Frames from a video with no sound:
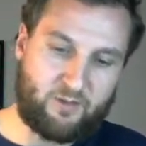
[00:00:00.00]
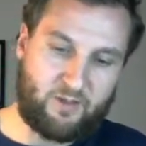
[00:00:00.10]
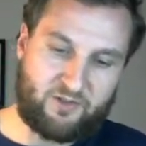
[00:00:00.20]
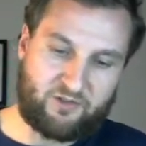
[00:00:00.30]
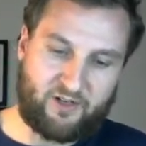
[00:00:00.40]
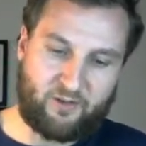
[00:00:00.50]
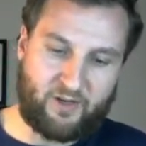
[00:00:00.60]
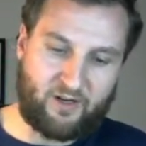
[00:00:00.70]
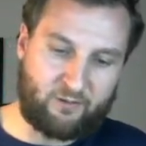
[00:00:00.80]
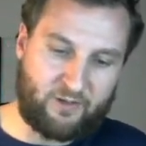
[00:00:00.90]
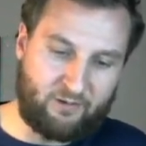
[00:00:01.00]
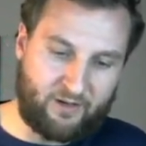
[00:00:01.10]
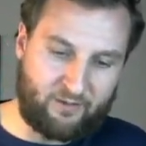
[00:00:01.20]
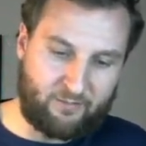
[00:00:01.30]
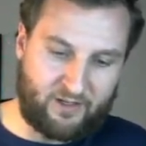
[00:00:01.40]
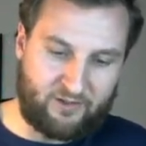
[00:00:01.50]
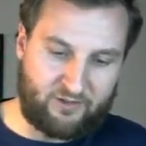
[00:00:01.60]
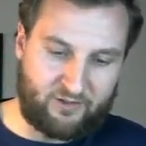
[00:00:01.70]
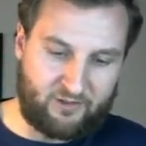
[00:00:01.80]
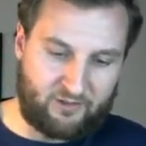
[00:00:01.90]
maybe straight away I'll rewrite my
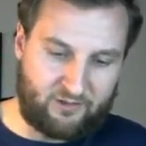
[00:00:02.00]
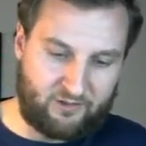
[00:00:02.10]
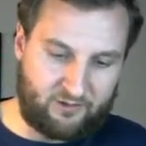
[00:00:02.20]
integral.